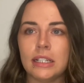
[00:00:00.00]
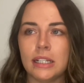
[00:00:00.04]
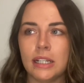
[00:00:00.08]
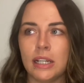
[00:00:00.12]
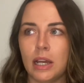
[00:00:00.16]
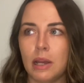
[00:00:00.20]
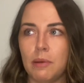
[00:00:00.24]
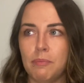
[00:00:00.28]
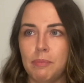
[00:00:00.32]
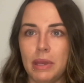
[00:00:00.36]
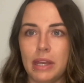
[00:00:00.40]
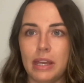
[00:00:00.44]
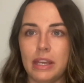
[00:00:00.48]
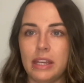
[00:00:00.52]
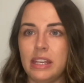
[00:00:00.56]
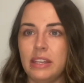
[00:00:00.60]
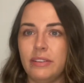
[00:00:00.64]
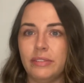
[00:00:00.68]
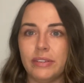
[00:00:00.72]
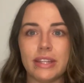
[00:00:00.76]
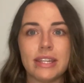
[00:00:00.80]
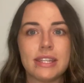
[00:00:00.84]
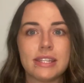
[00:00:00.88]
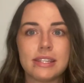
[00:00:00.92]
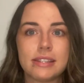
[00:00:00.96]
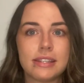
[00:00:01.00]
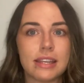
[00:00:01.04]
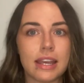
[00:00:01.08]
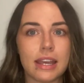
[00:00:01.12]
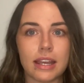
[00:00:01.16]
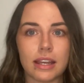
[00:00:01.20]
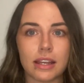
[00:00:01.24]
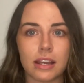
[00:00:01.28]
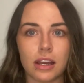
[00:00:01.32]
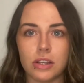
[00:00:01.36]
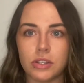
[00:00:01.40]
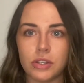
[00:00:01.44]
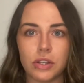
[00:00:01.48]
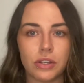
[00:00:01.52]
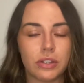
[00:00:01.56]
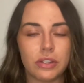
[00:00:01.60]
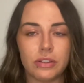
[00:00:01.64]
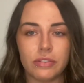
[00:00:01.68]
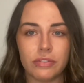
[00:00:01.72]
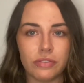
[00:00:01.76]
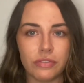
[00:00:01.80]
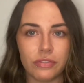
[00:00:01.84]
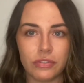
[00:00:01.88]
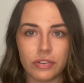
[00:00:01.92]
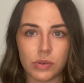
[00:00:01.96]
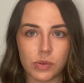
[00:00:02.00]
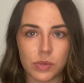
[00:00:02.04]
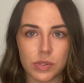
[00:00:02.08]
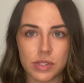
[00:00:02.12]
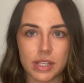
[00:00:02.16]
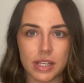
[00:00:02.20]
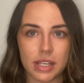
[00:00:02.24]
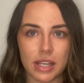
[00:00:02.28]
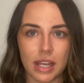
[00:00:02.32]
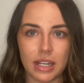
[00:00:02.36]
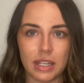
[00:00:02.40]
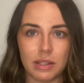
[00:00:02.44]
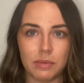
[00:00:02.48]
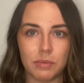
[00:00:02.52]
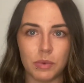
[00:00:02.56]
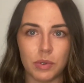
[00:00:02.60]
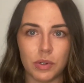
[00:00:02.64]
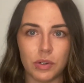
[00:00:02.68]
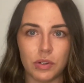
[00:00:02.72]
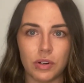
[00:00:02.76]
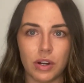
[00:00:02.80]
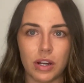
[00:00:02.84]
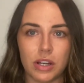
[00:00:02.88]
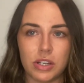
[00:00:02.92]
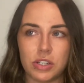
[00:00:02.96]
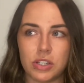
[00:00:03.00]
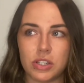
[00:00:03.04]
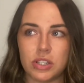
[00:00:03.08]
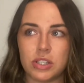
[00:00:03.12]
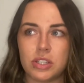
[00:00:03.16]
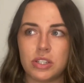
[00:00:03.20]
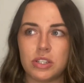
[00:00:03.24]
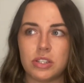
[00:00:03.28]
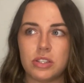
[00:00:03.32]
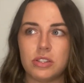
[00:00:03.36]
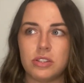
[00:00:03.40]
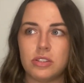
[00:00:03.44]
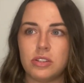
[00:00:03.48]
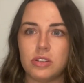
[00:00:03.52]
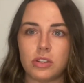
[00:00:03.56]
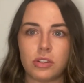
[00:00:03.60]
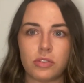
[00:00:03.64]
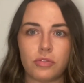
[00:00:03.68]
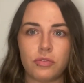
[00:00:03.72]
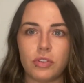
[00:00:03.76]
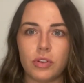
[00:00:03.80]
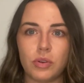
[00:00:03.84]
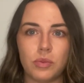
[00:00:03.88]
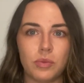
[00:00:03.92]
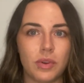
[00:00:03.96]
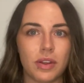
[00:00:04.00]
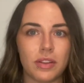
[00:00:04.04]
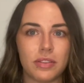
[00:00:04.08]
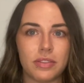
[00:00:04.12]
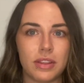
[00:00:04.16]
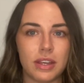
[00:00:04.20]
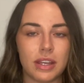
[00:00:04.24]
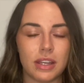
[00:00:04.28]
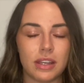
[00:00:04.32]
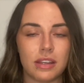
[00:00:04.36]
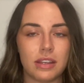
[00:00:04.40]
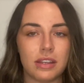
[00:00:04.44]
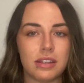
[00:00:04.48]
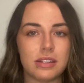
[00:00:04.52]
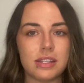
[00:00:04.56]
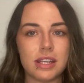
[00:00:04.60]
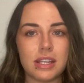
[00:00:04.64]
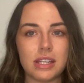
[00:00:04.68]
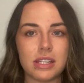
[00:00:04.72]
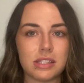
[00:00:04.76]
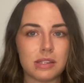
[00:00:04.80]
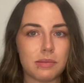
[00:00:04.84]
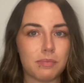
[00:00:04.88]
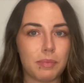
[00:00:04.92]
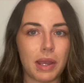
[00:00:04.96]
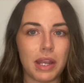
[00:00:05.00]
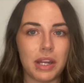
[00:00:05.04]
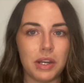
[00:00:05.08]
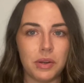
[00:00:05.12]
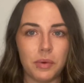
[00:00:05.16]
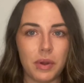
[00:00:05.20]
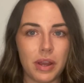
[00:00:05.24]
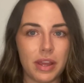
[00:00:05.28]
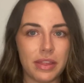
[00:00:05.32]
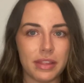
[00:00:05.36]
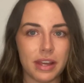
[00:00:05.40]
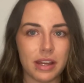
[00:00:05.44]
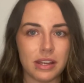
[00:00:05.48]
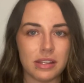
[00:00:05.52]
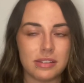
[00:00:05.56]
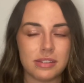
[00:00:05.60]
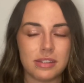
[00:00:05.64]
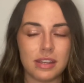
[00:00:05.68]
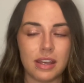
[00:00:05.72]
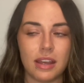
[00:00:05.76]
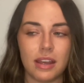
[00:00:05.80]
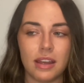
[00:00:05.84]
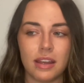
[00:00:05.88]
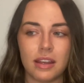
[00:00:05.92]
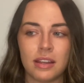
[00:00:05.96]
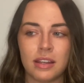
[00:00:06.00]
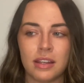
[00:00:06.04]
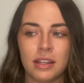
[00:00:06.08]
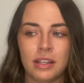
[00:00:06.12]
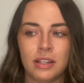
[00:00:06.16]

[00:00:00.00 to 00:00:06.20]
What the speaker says: a bit even sick. I don't even feel sick anymore. I just feel nothing. It takes the pain away and that's it.